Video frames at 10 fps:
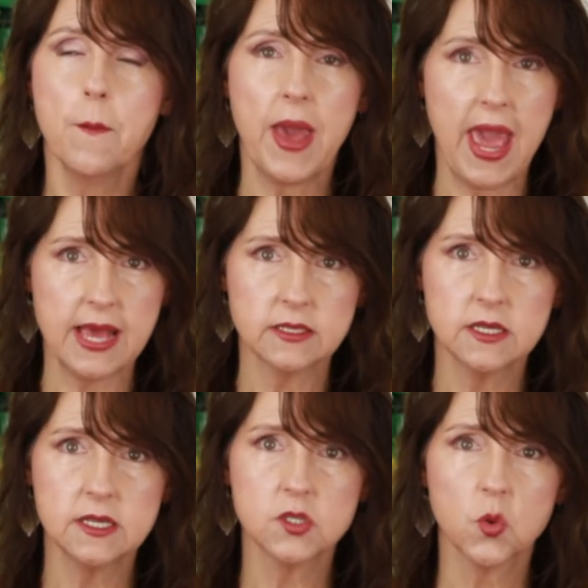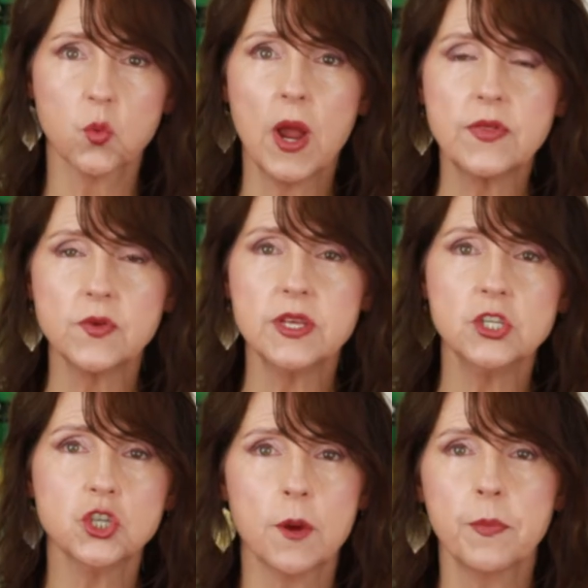passes rather
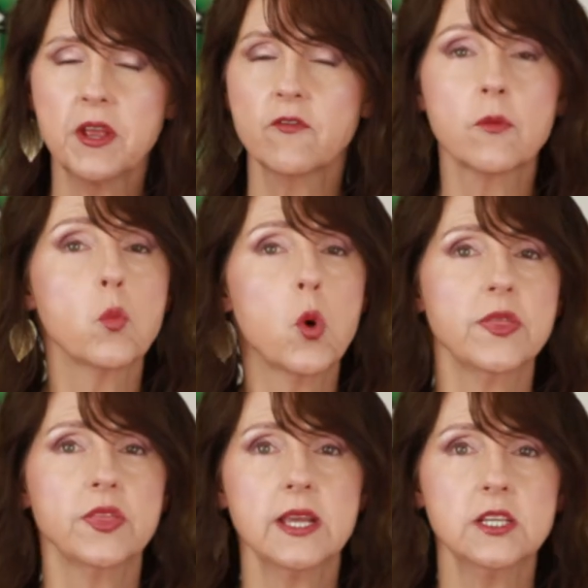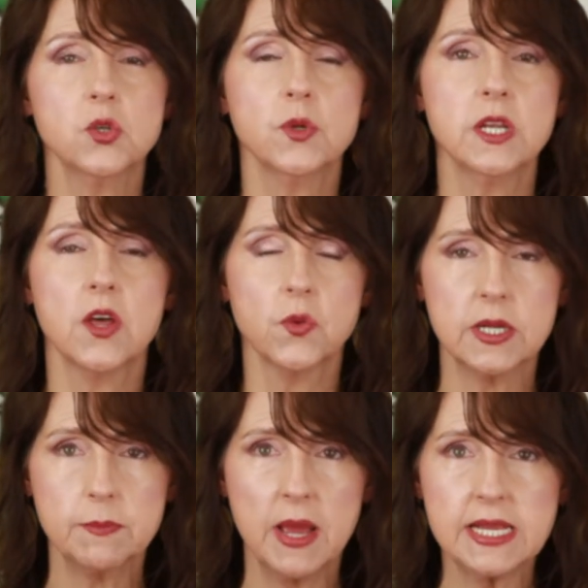than jumping from one thing to another.
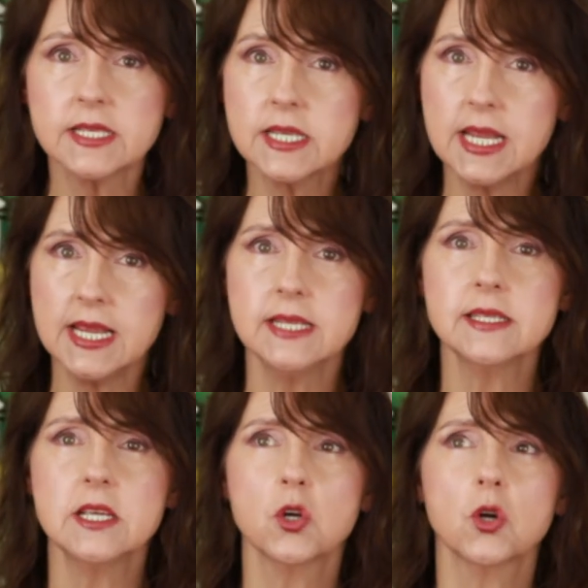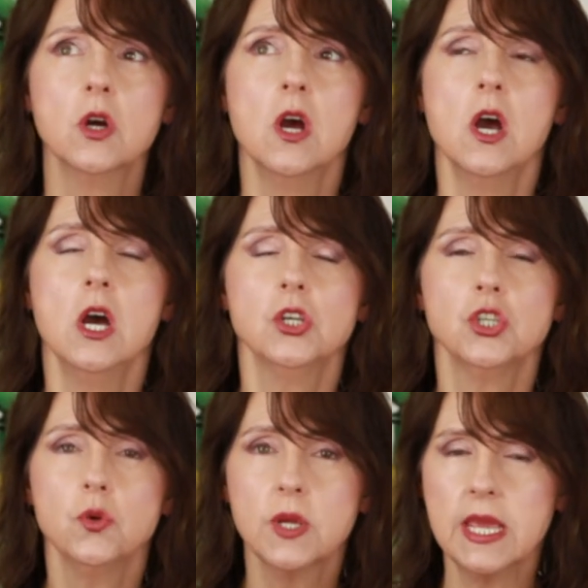It makes it easier
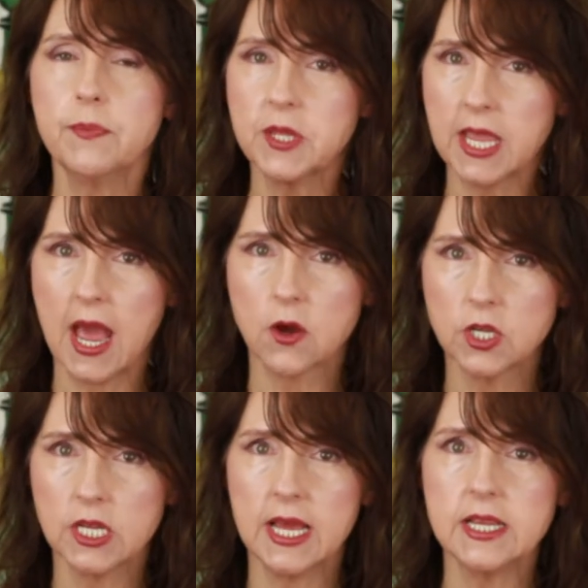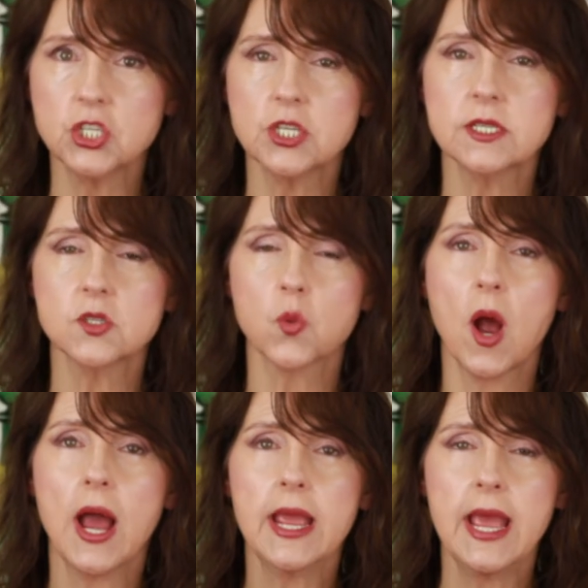to keep the calculations
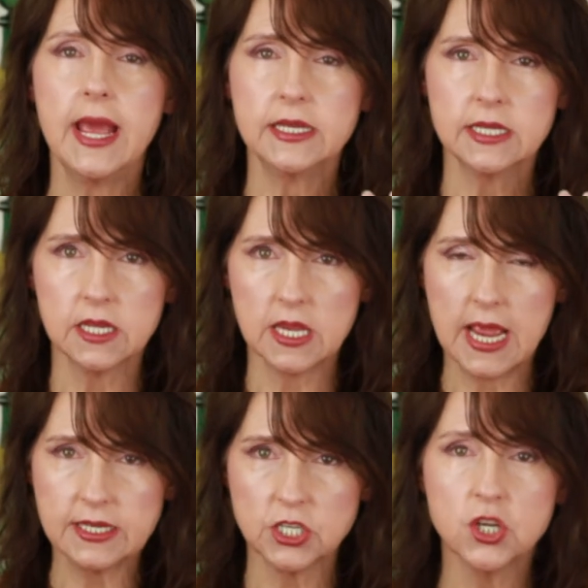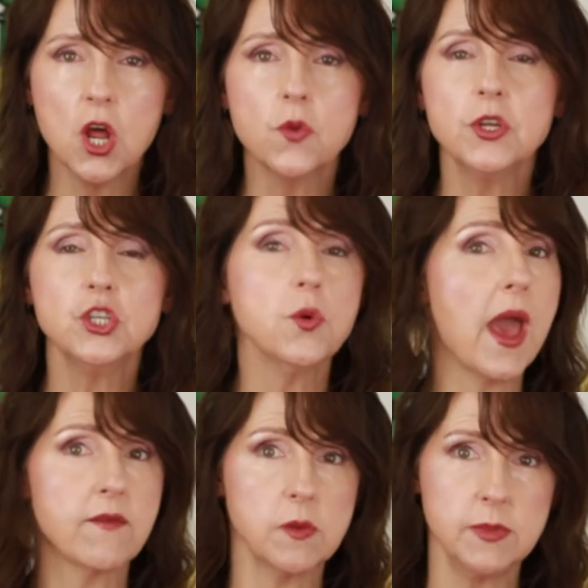right and to know that you
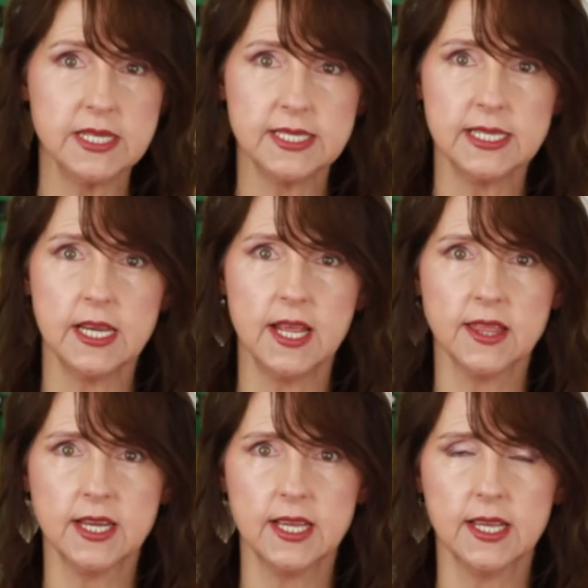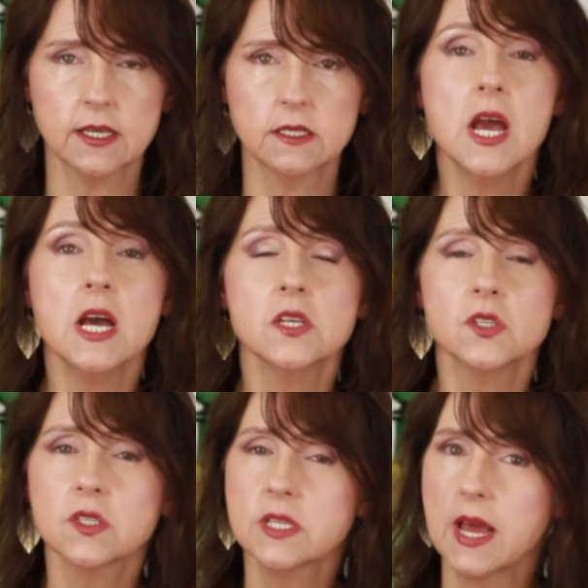haven't missed anything.
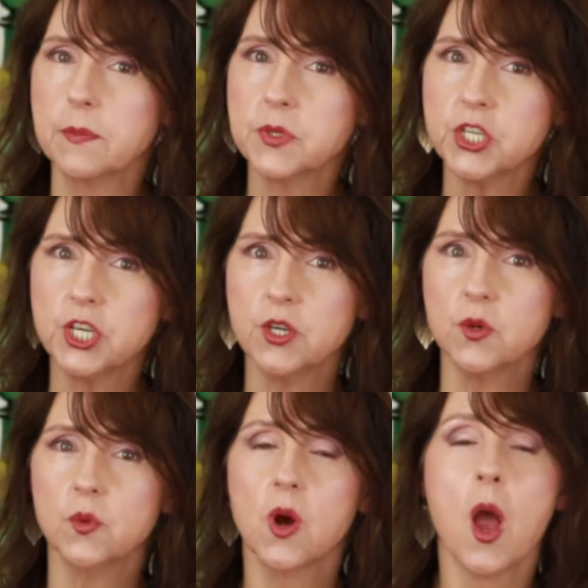Step 2,